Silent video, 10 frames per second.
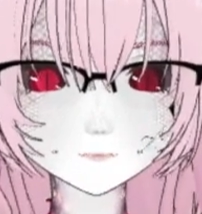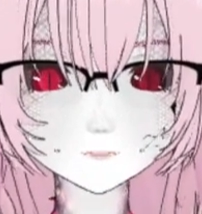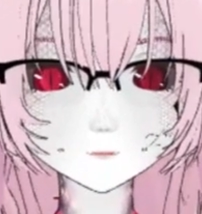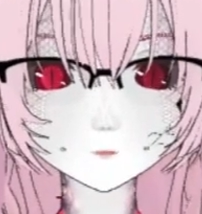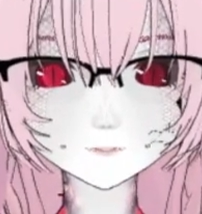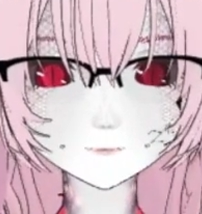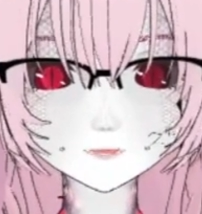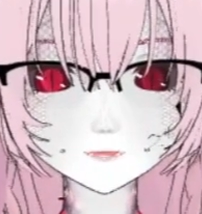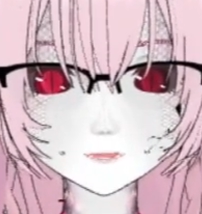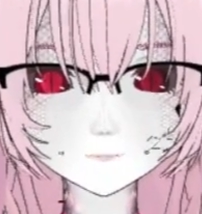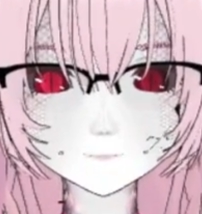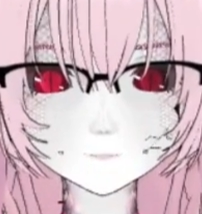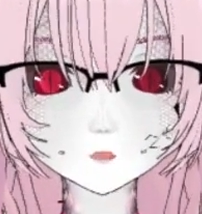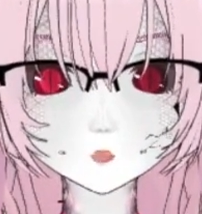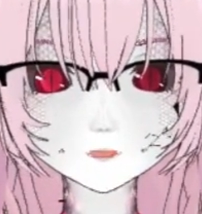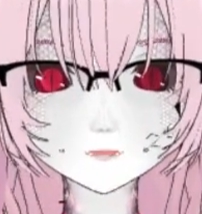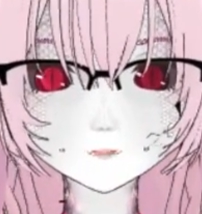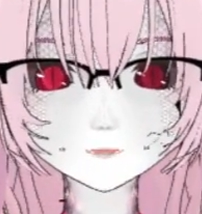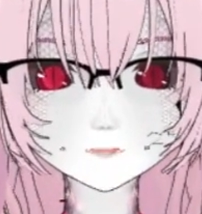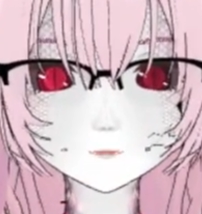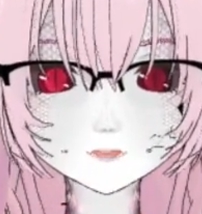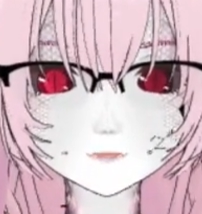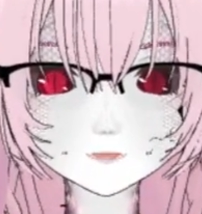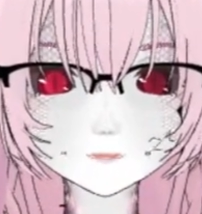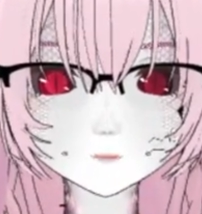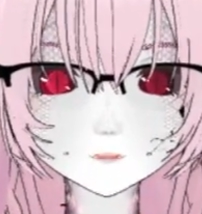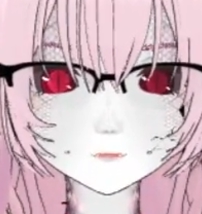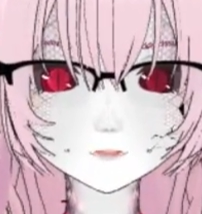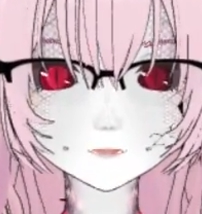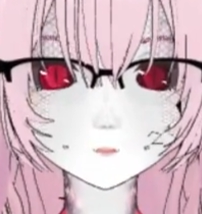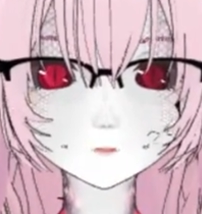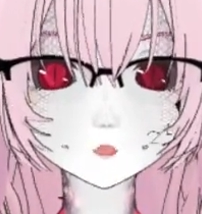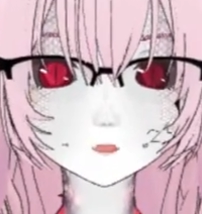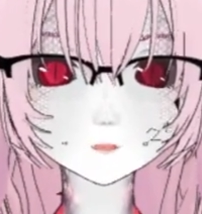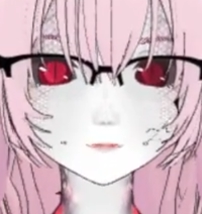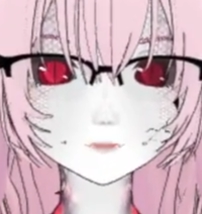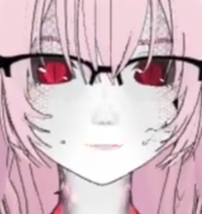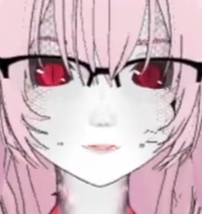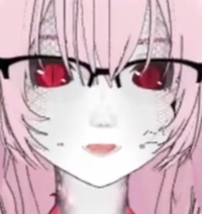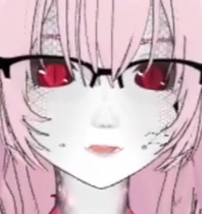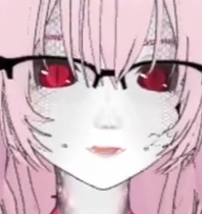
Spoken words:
obviously, to make Vegapunk look like a foolish old man.